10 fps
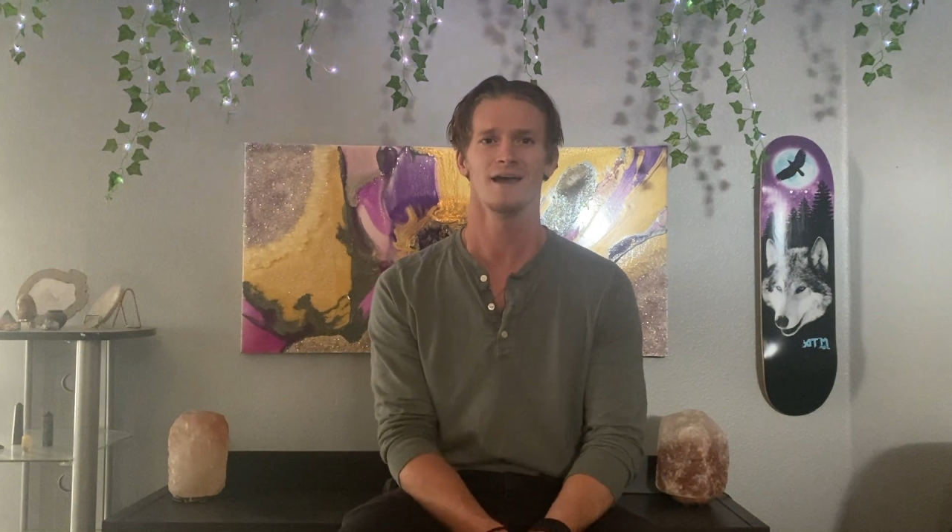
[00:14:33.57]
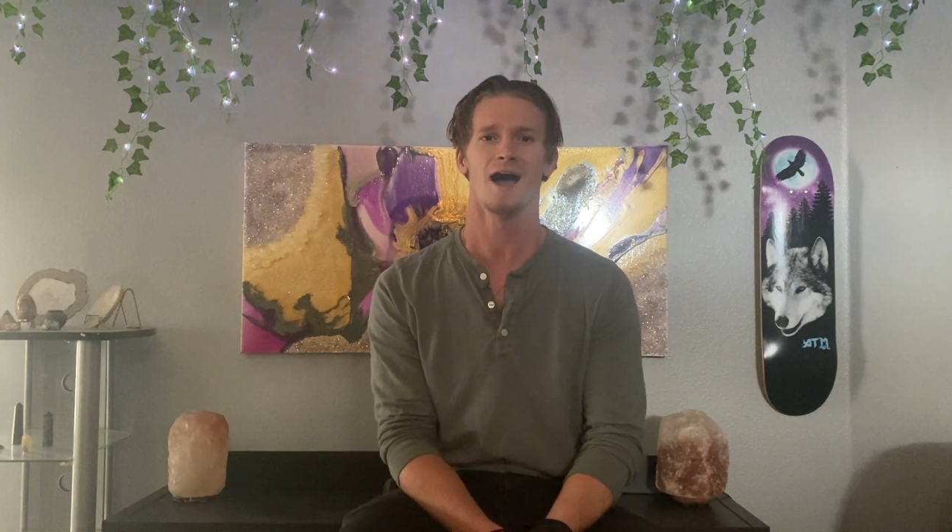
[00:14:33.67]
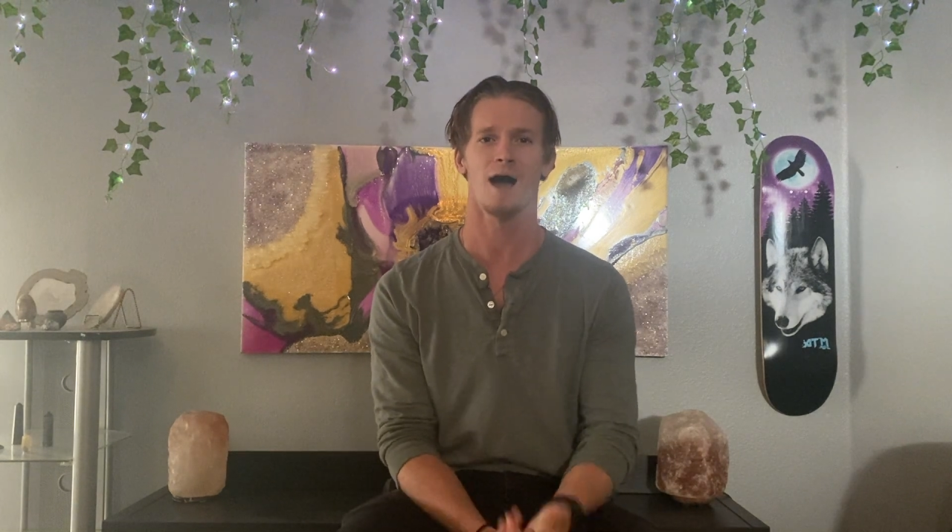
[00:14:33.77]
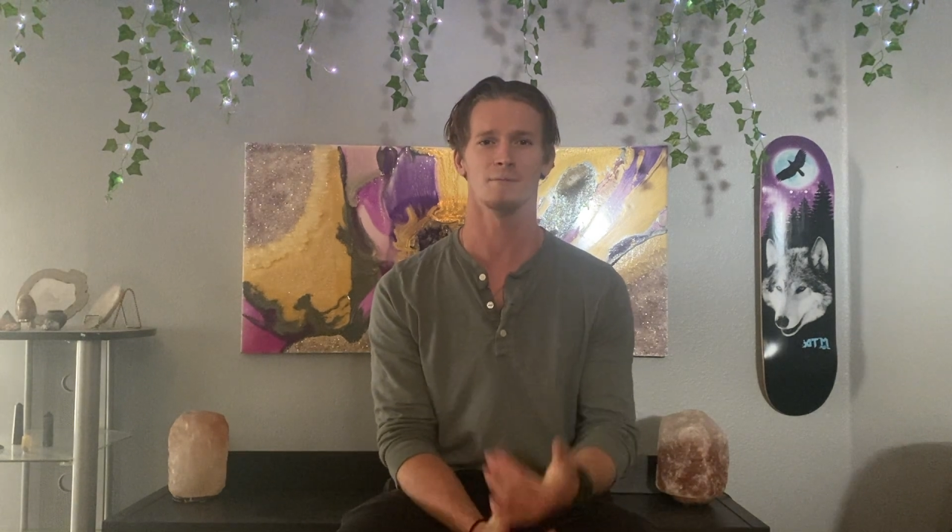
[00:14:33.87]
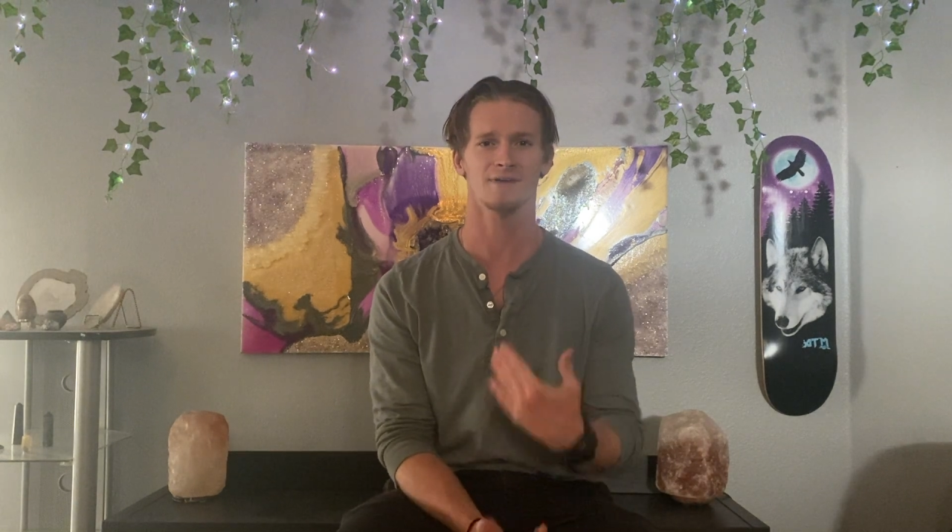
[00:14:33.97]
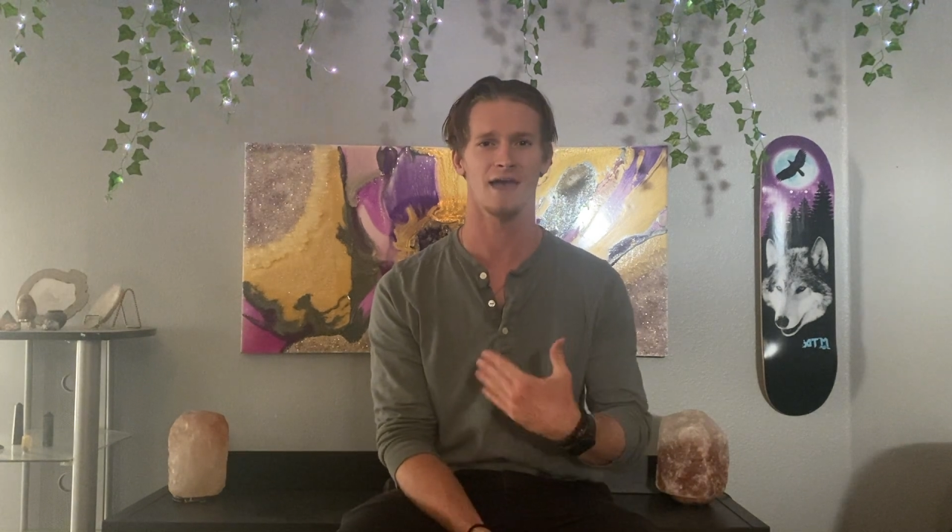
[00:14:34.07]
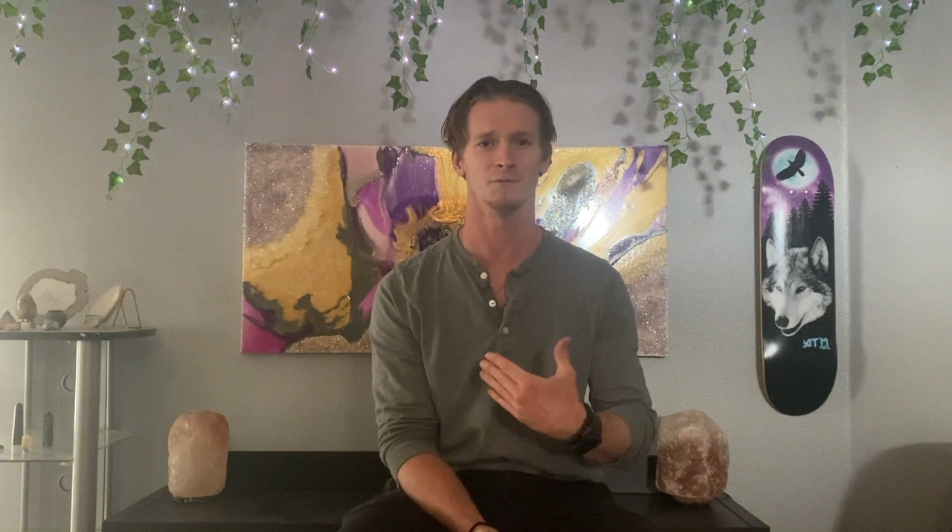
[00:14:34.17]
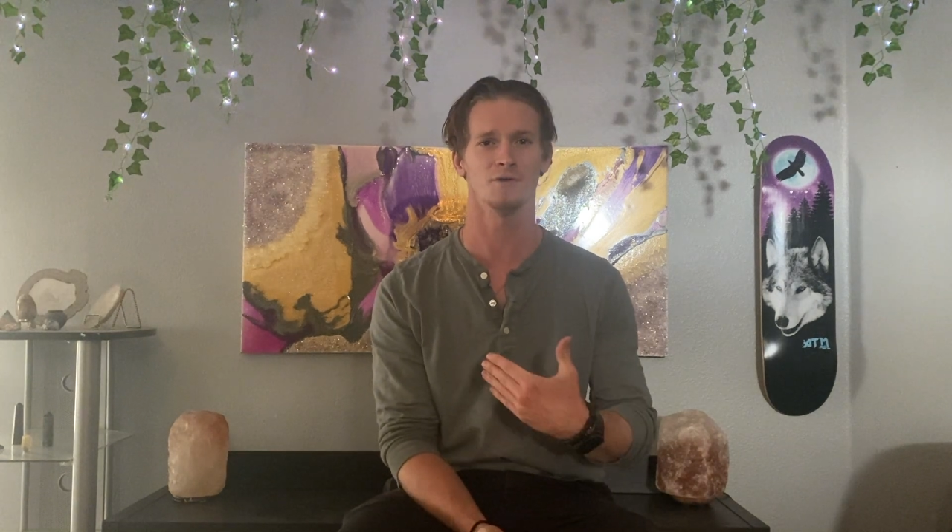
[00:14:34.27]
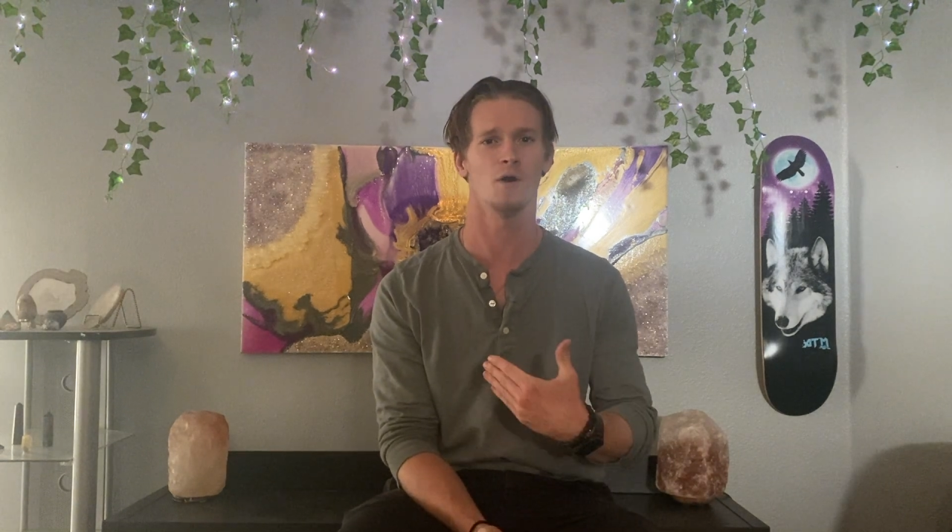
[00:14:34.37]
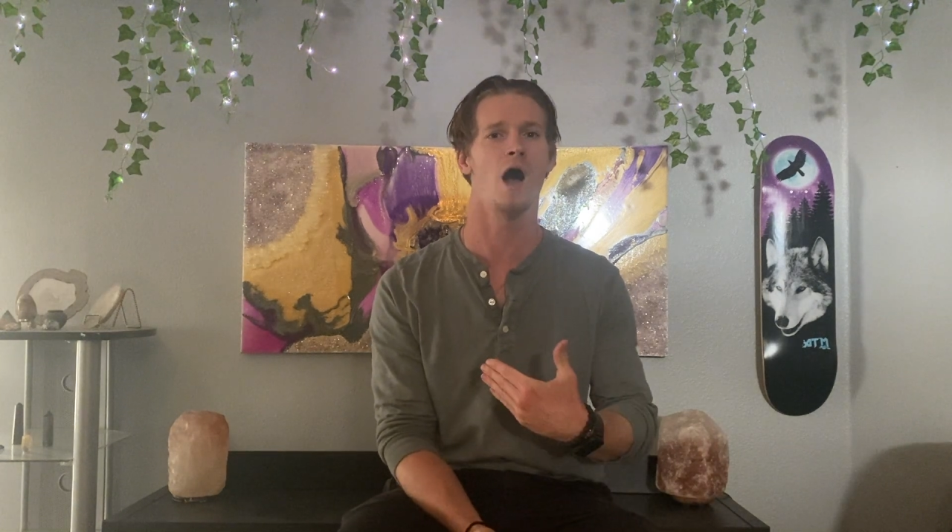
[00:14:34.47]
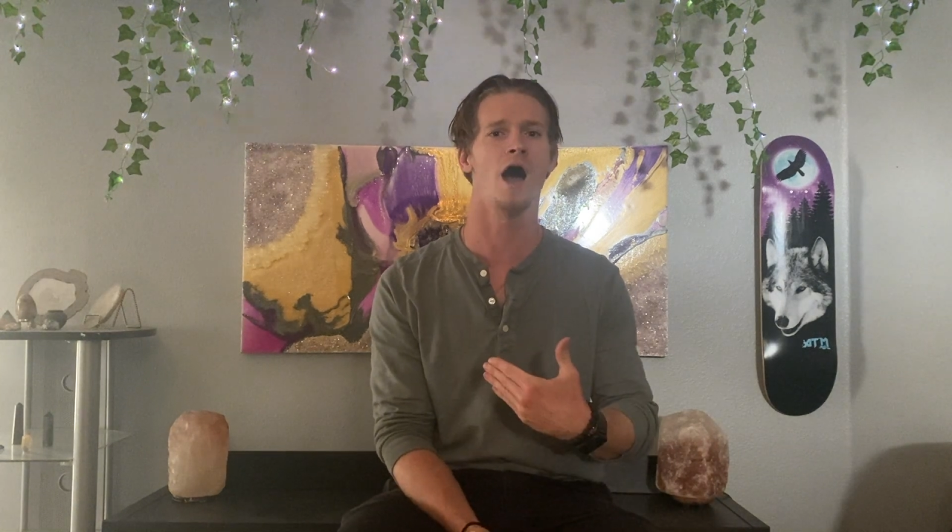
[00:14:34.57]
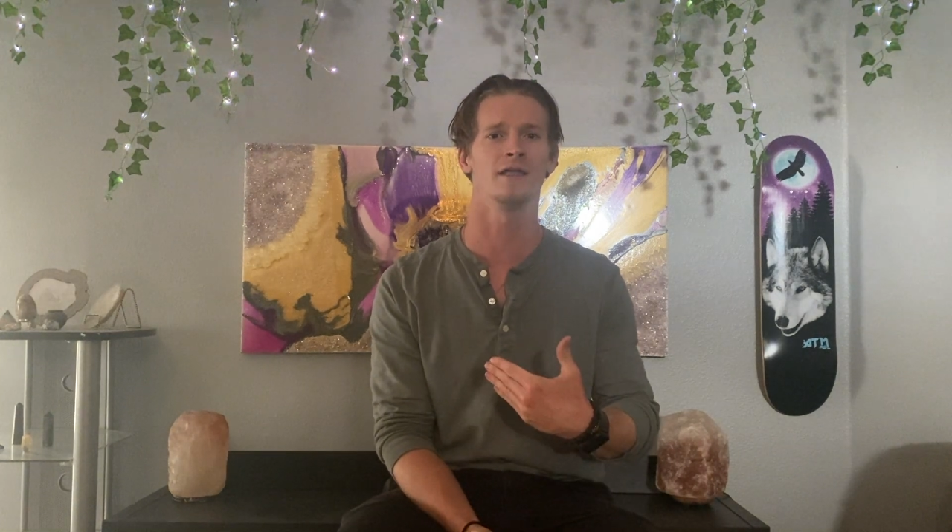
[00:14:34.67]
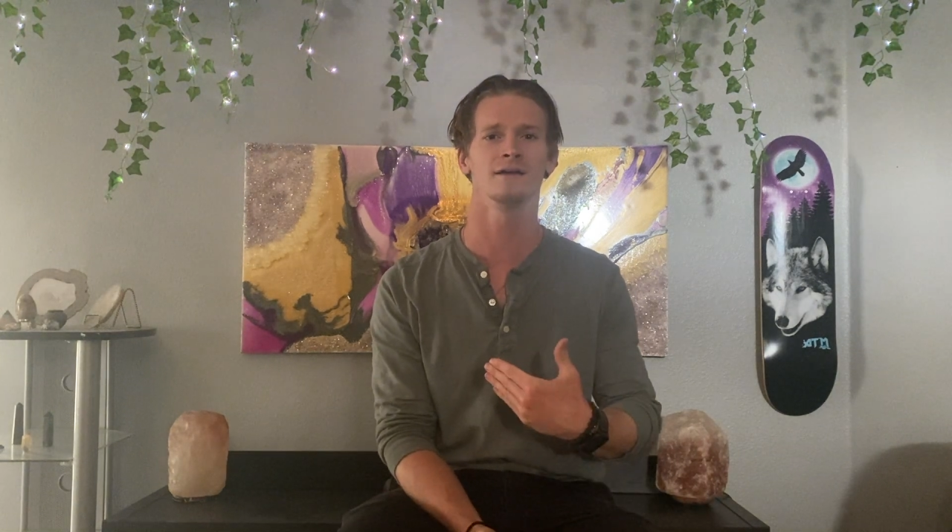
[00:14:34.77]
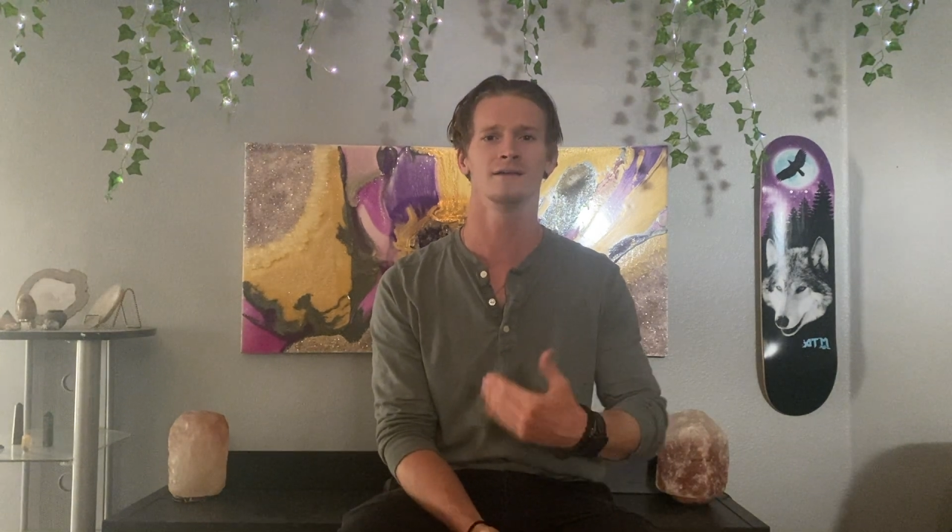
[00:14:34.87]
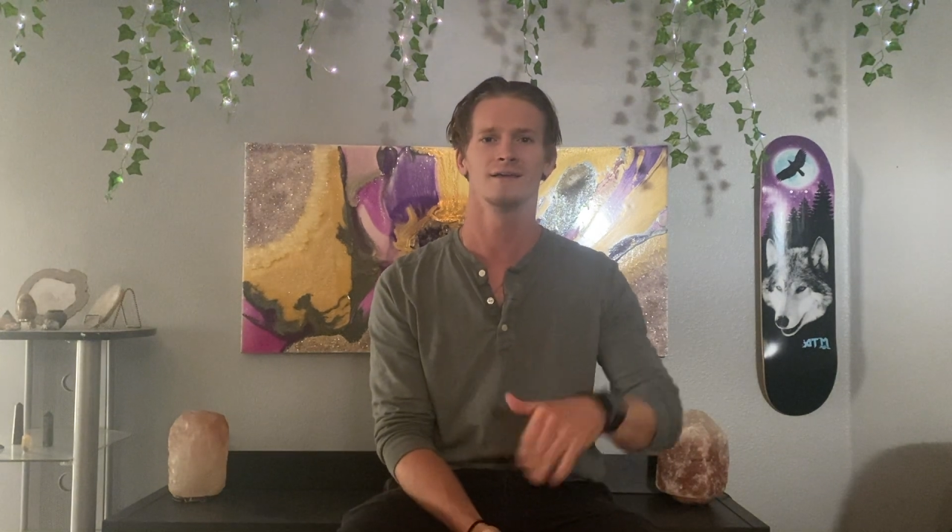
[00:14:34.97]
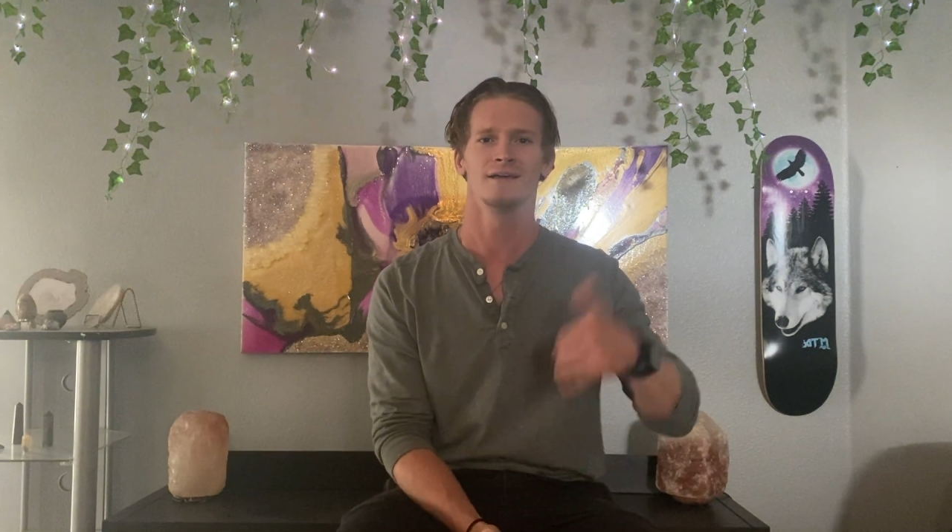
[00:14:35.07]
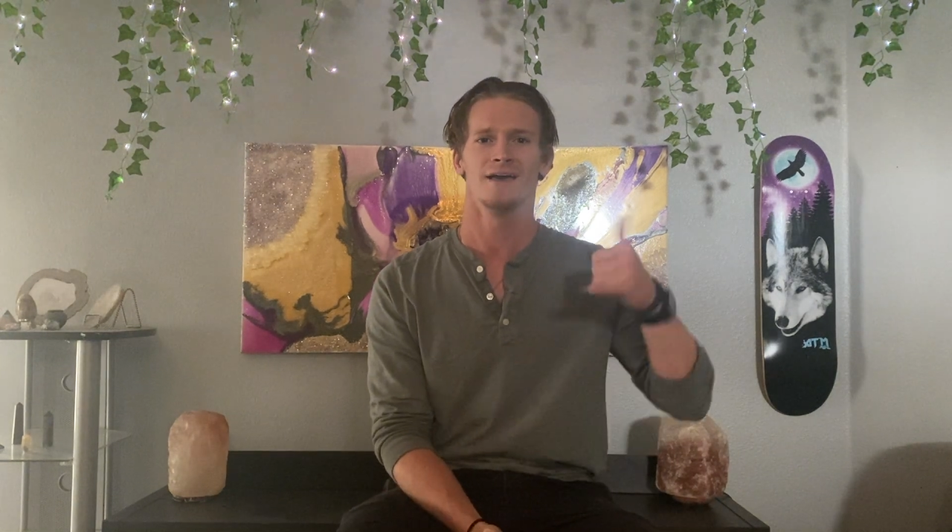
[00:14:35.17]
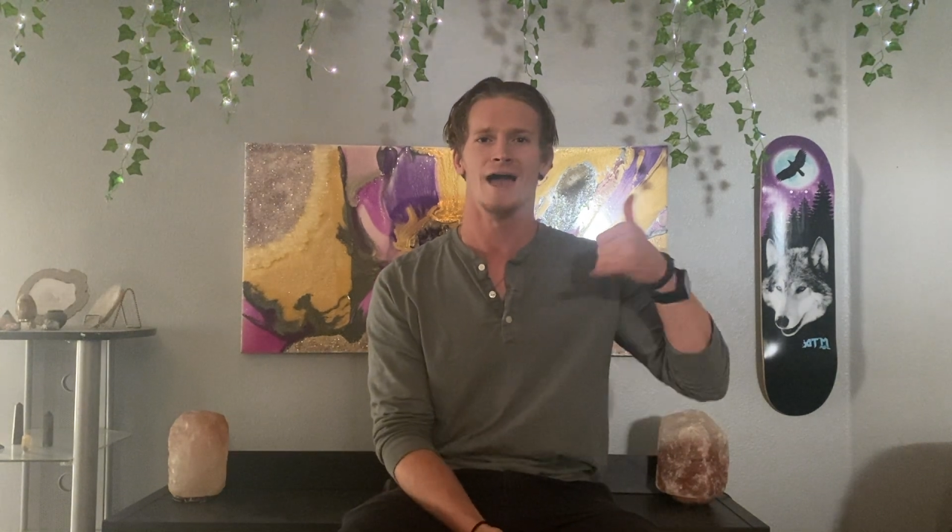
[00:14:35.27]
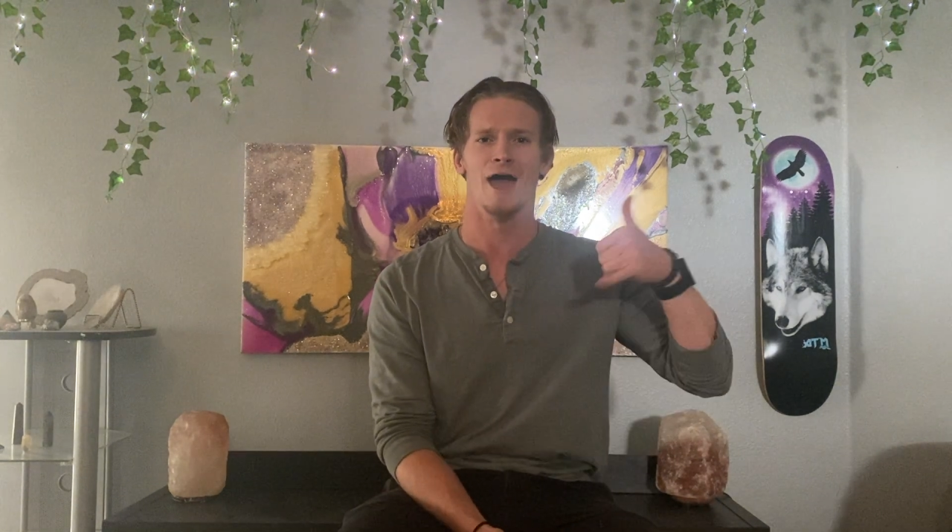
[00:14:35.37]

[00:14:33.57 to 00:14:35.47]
I'm Ken with Ohana, and